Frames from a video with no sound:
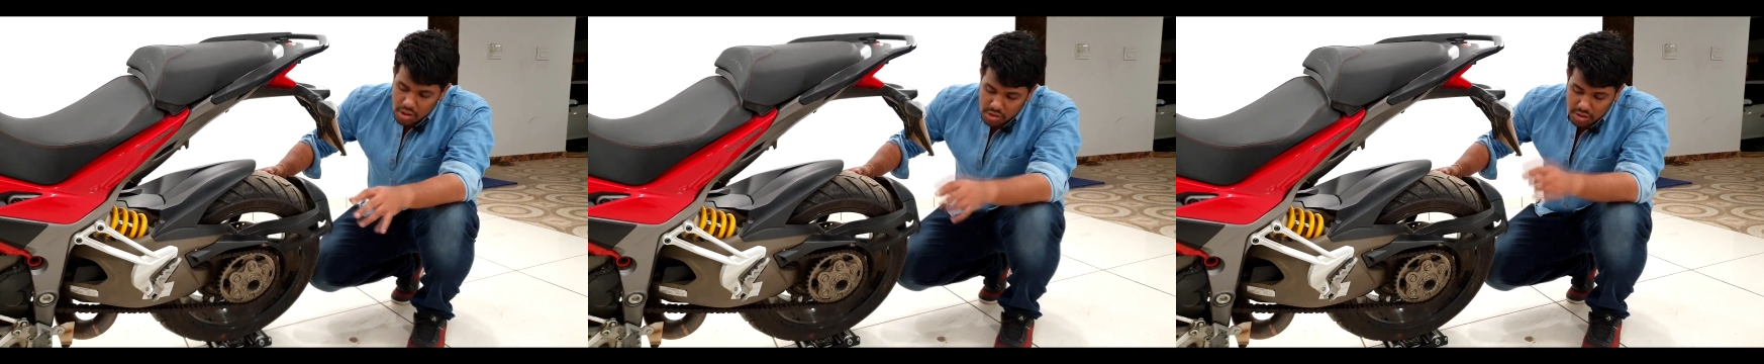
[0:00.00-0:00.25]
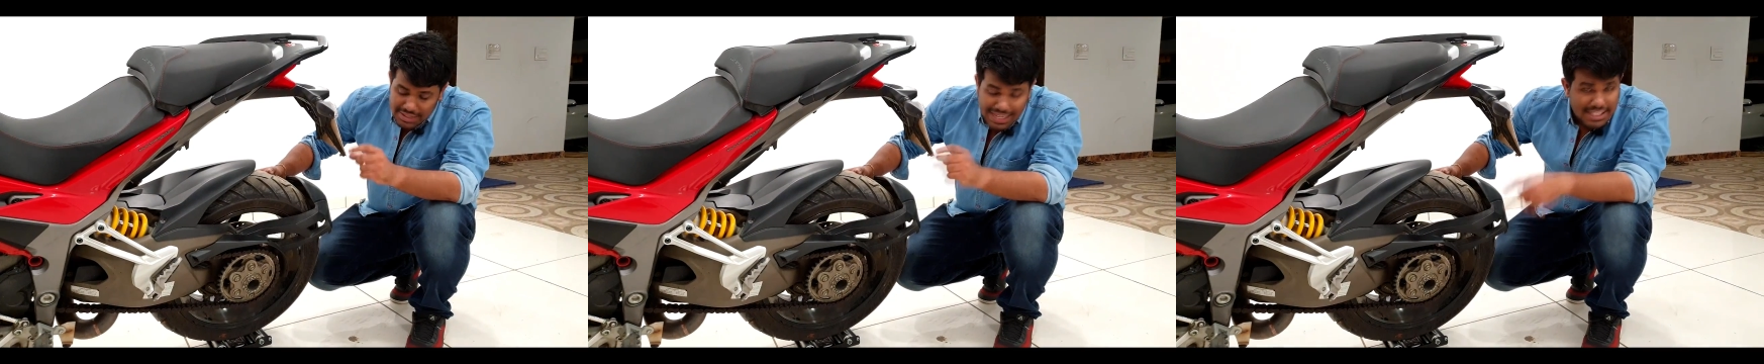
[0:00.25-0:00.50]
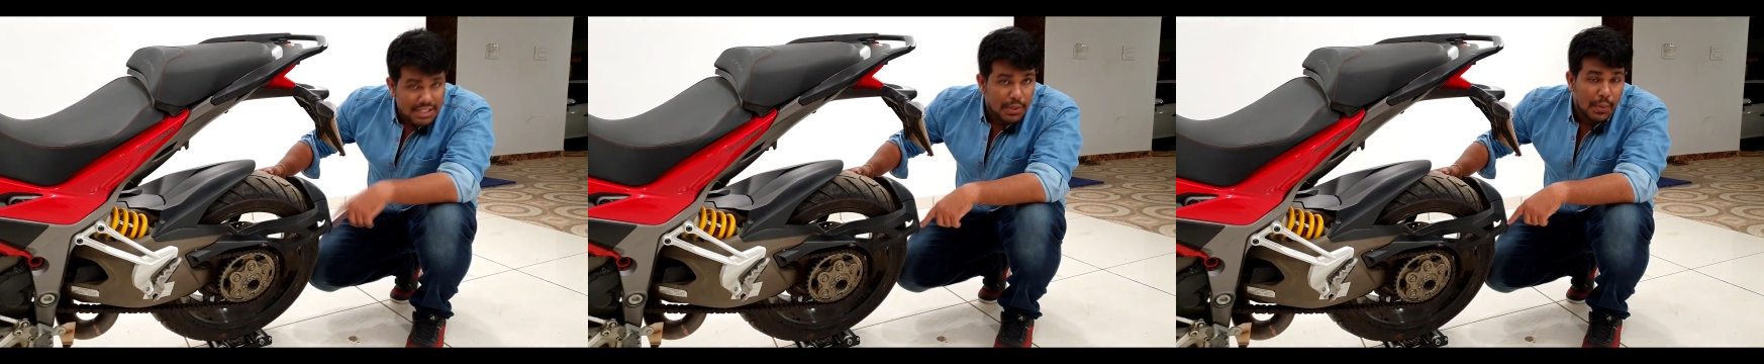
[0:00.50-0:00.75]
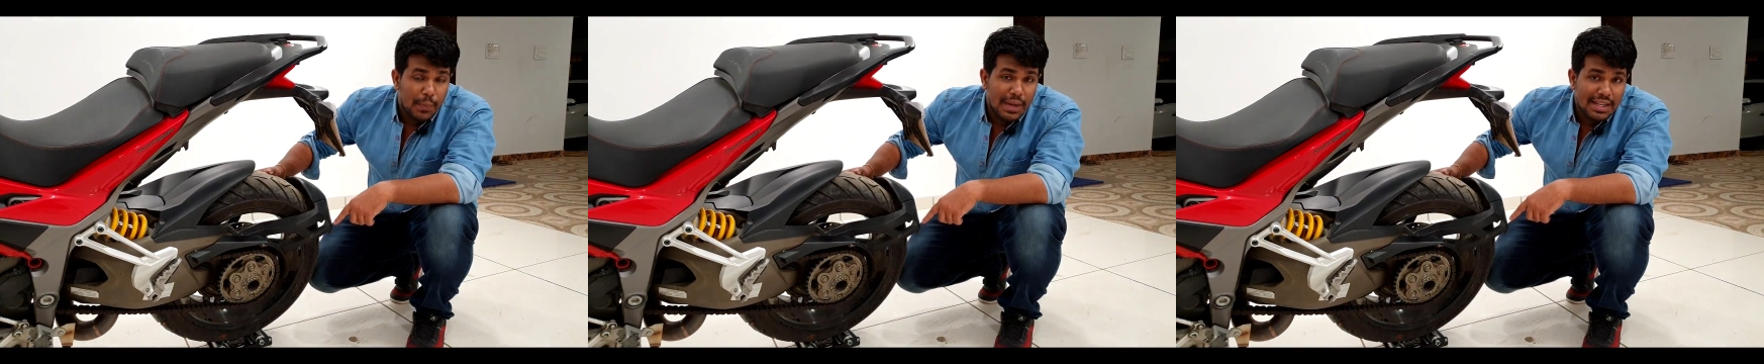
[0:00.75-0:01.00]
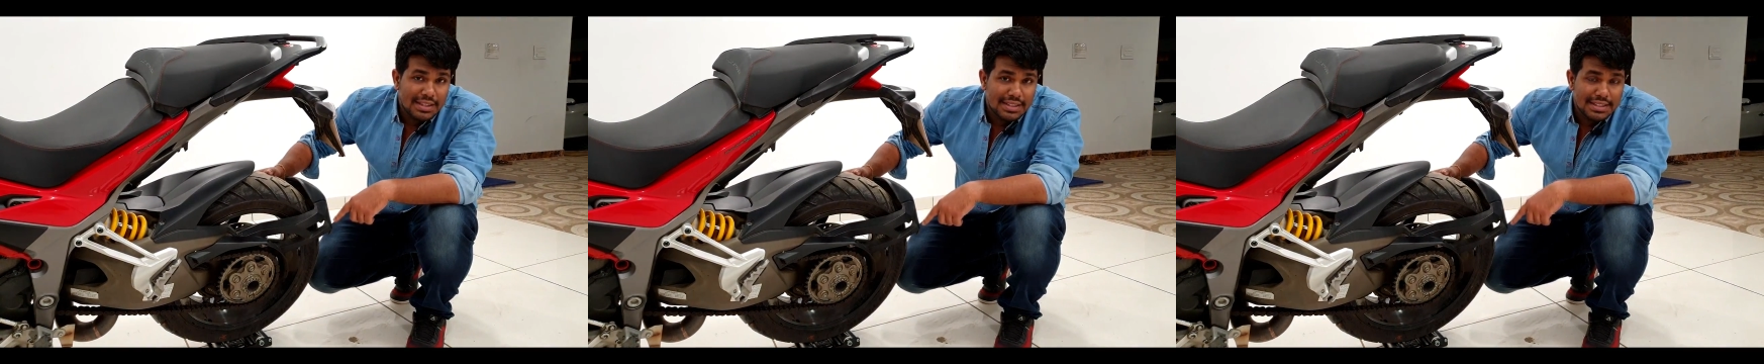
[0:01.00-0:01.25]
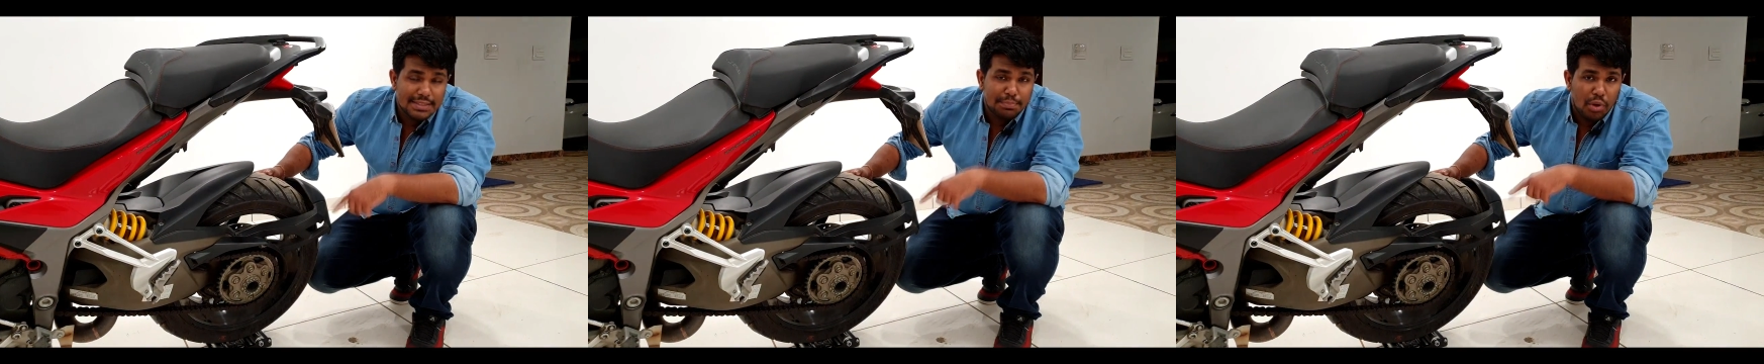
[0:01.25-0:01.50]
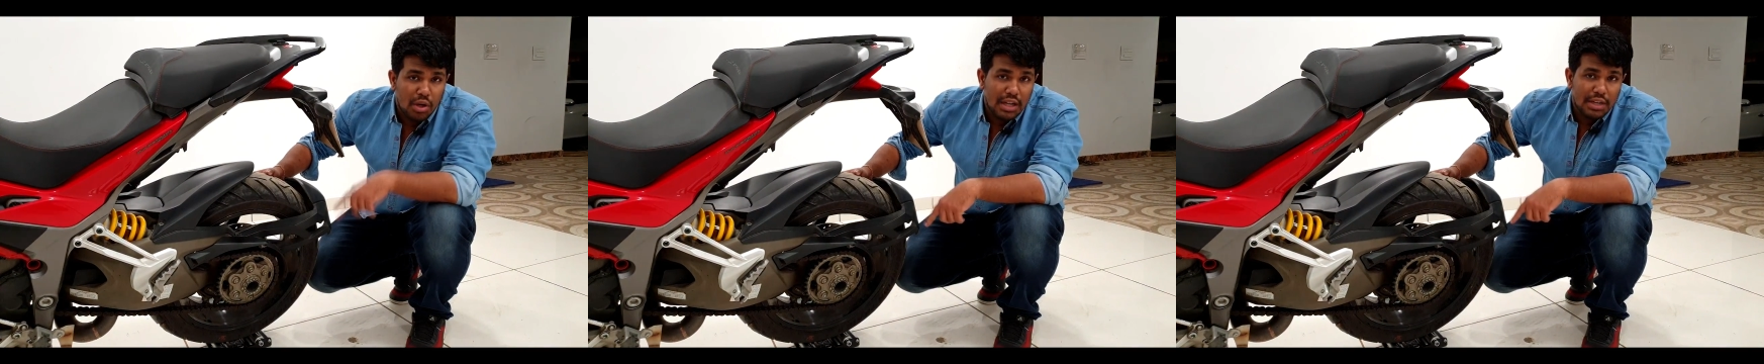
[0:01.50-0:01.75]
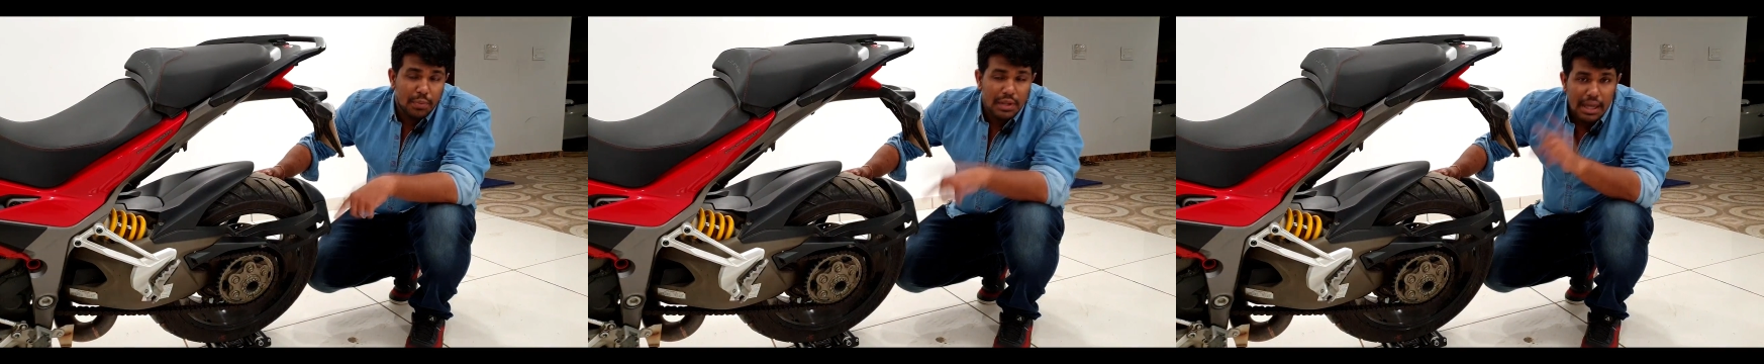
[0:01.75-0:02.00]
So that's where this
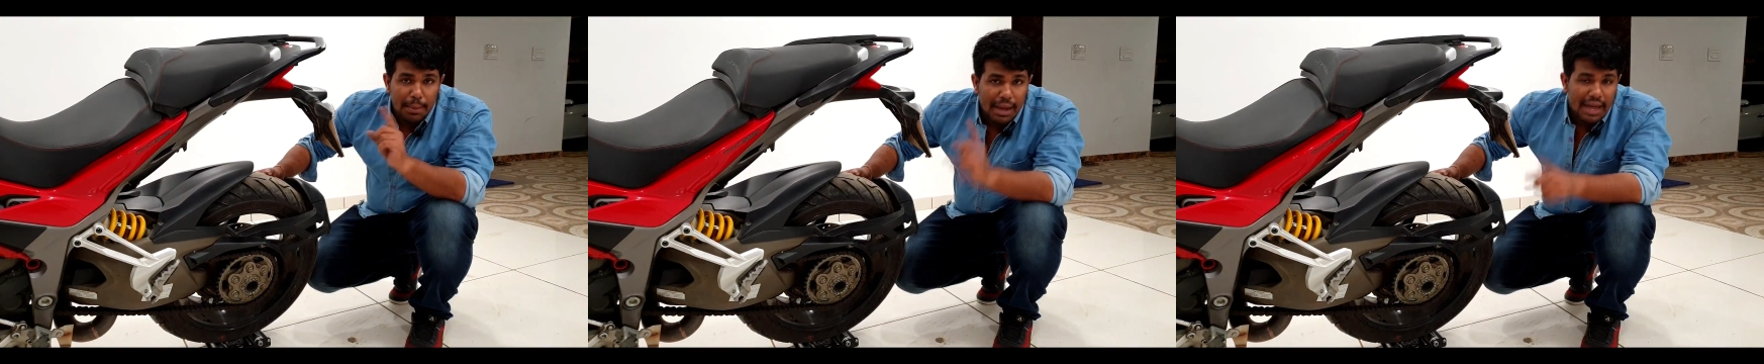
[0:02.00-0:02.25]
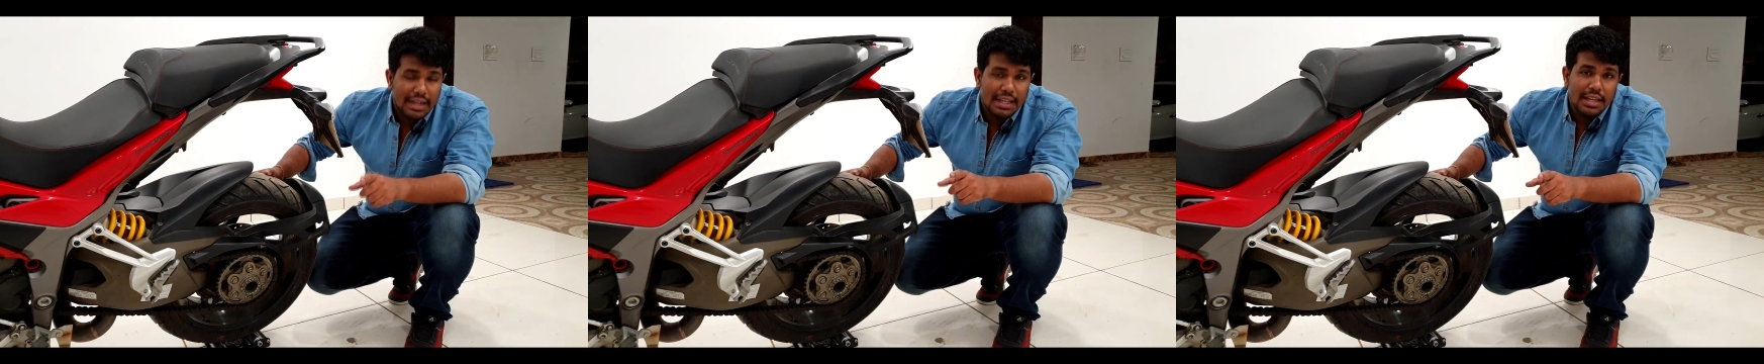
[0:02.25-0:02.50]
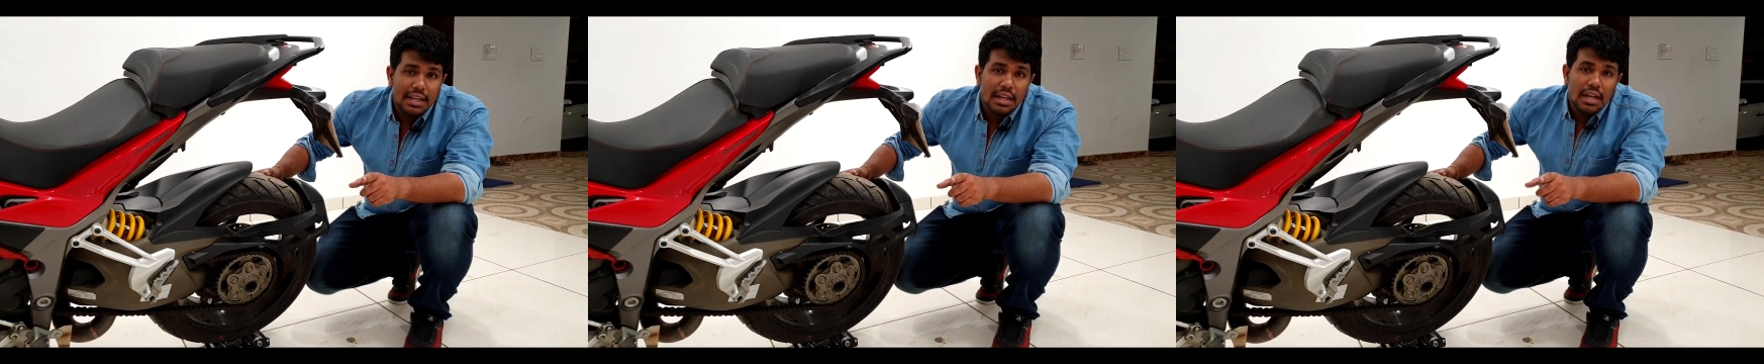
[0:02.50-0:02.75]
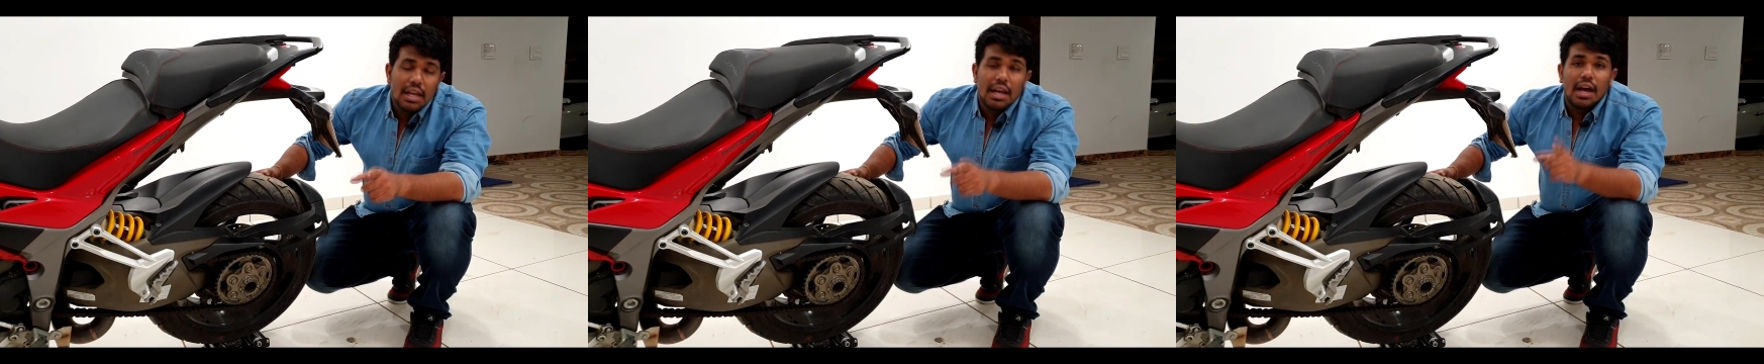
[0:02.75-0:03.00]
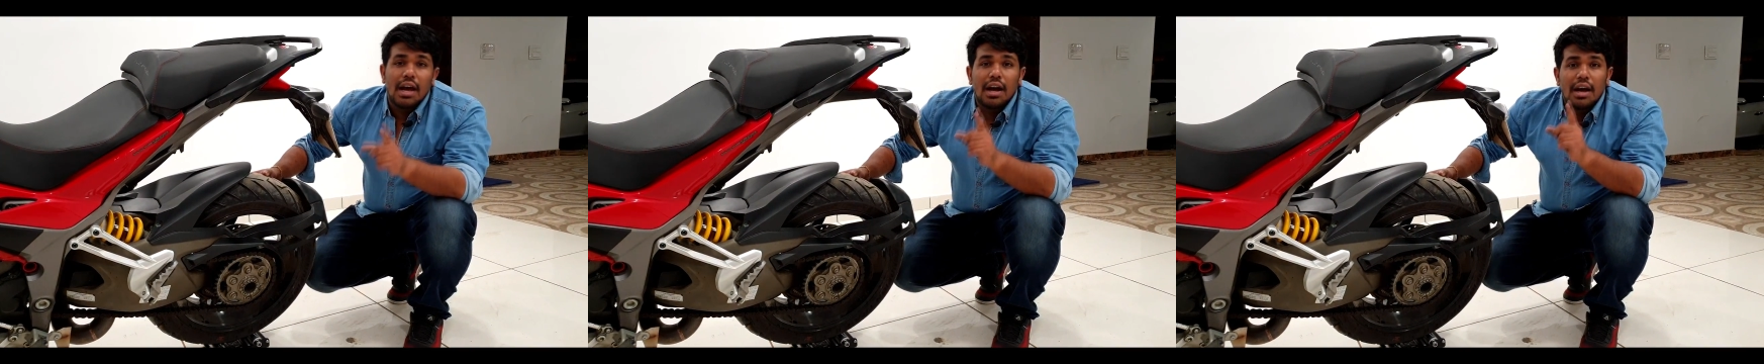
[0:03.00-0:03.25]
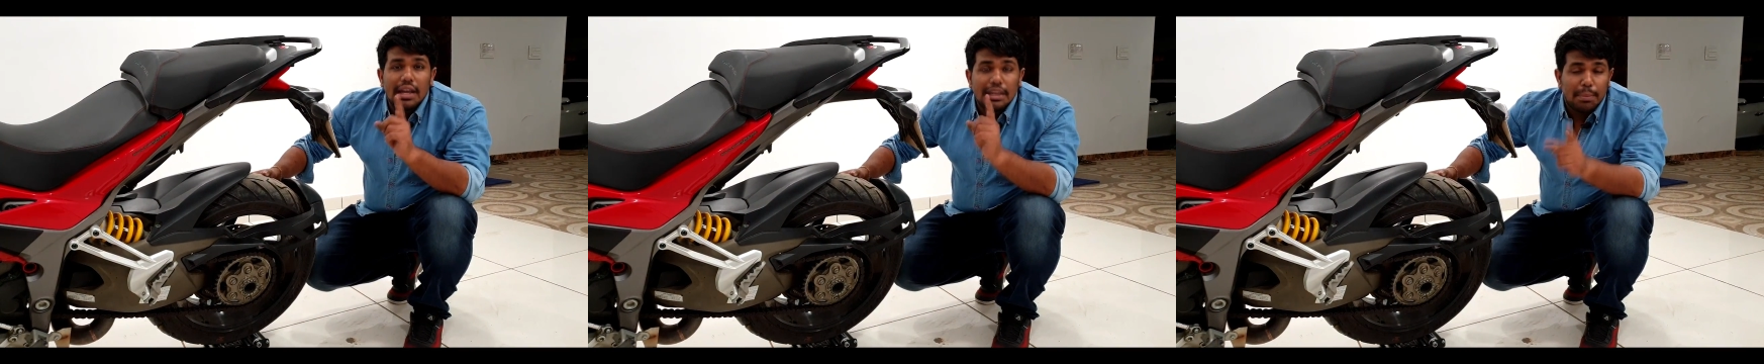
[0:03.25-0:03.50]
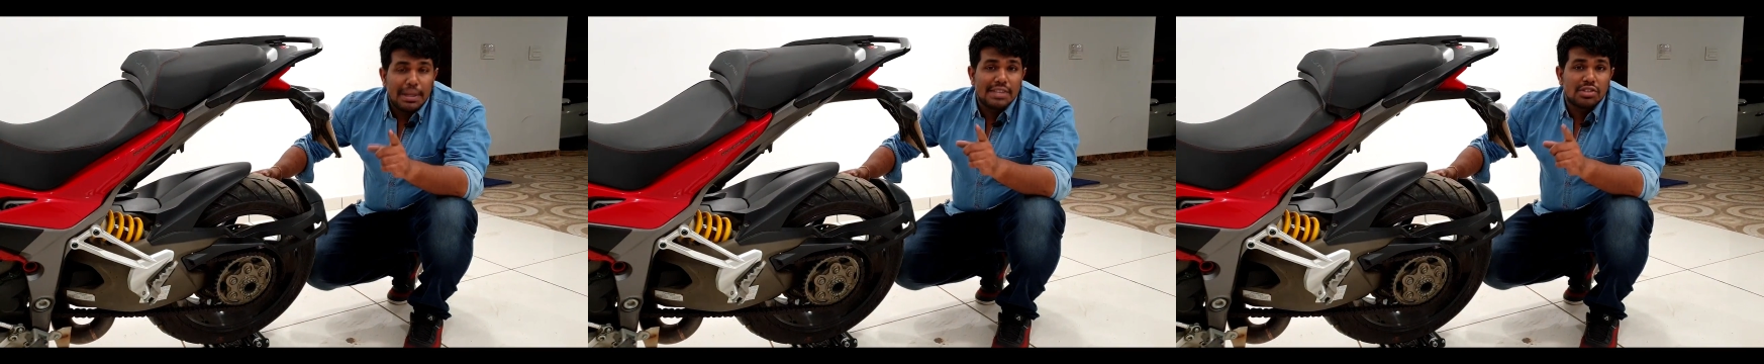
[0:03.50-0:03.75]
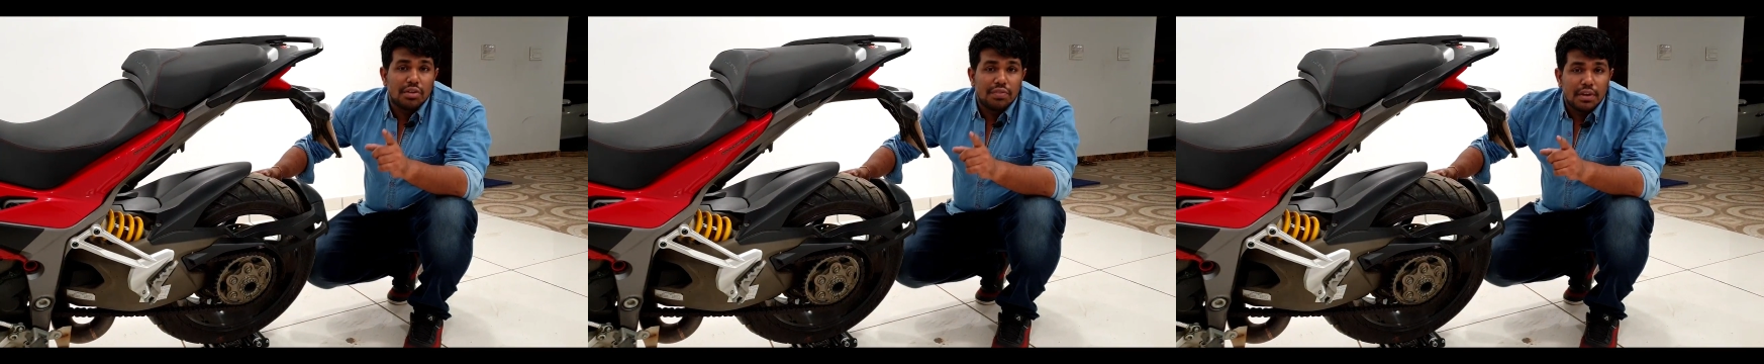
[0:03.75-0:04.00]
product will come handy in the place of